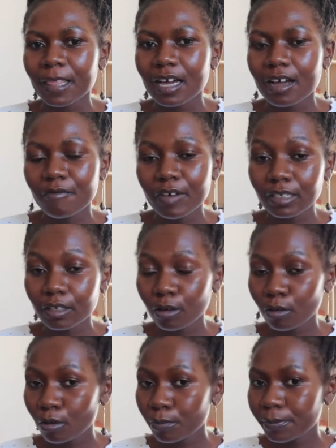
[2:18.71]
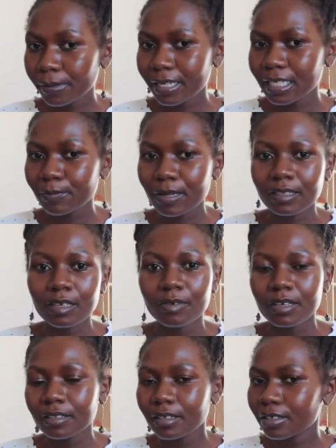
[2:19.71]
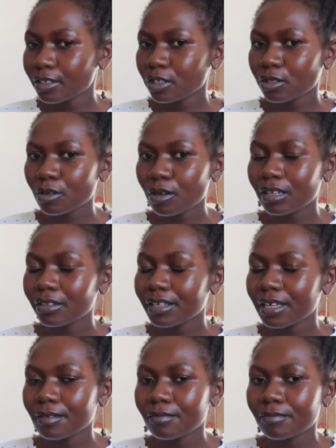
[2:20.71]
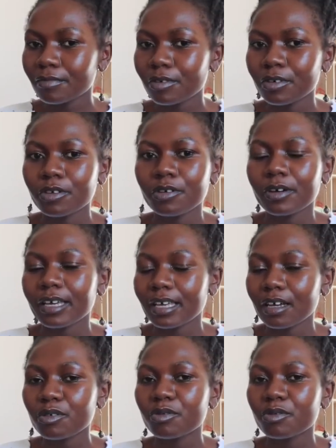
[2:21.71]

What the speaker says: a very low price, but the way they install them on your hair,